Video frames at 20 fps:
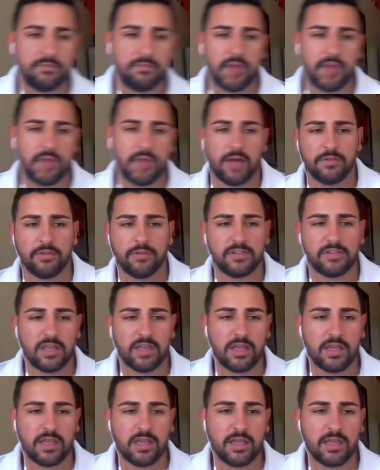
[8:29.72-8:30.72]
I would
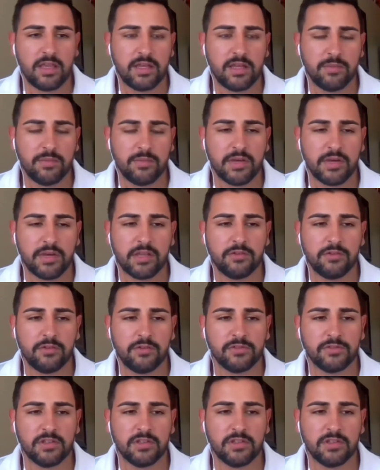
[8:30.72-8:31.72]
say anybody
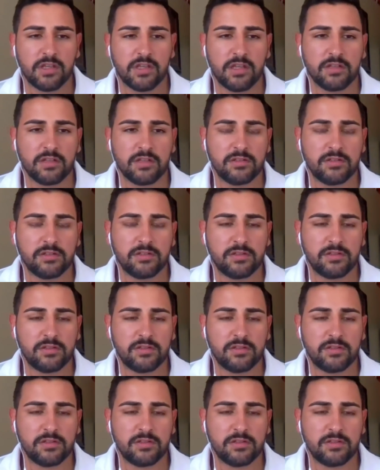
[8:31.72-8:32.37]
who's looking